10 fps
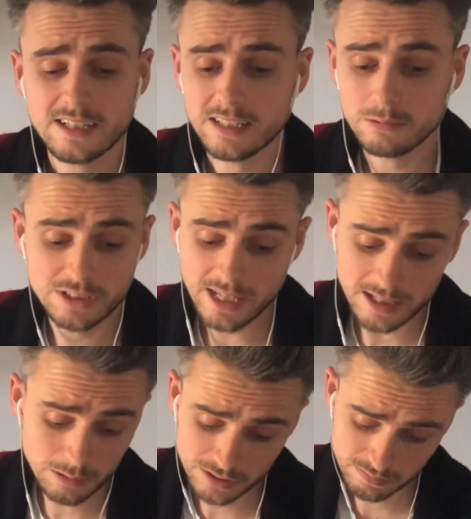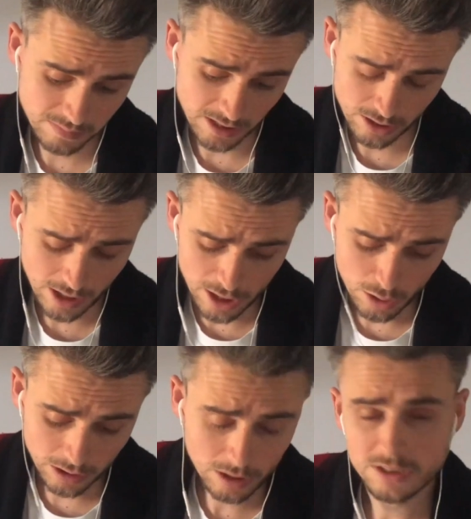And he was you know, I
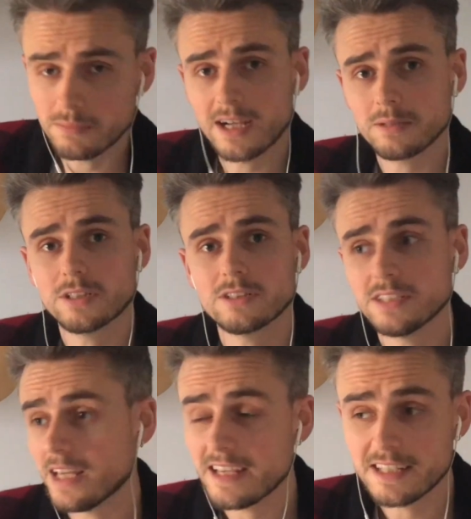owe a lot to Mark because he